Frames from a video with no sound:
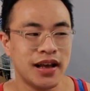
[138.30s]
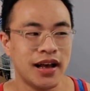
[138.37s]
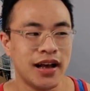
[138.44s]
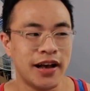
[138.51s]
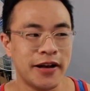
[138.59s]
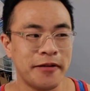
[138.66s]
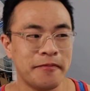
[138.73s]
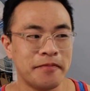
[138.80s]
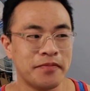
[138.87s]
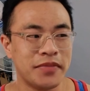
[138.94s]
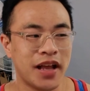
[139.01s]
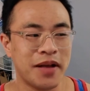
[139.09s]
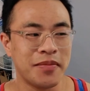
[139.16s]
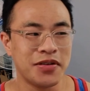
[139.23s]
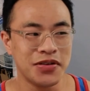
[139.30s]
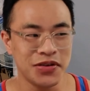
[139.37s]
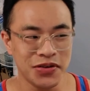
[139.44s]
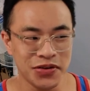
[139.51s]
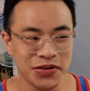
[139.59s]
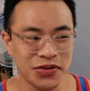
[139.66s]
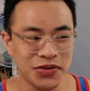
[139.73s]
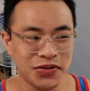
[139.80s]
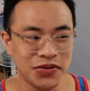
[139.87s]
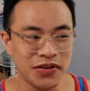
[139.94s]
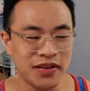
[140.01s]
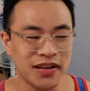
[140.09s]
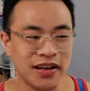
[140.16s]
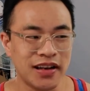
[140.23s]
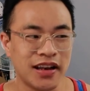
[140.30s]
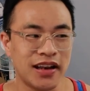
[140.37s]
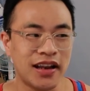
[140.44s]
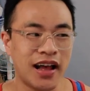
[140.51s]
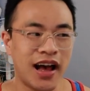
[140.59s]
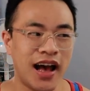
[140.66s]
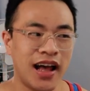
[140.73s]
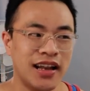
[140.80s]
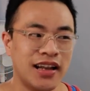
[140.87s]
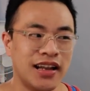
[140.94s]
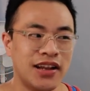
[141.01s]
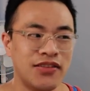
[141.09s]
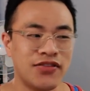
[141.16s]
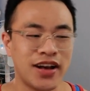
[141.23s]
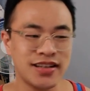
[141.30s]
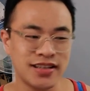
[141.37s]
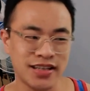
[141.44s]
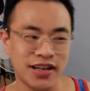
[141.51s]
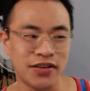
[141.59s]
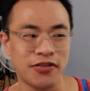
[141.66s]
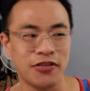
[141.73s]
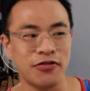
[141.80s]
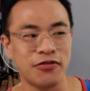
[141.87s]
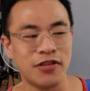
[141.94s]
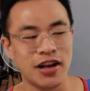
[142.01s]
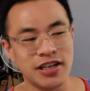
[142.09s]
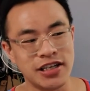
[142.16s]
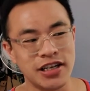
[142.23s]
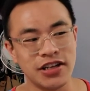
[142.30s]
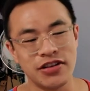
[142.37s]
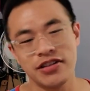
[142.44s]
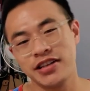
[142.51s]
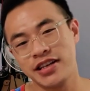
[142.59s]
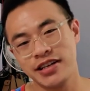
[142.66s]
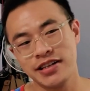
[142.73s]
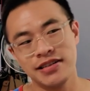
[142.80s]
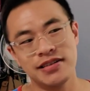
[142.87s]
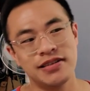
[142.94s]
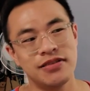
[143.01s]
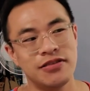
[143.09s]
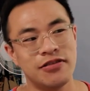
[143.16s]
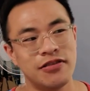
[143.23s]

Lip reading: I'm too not invested in watching other things.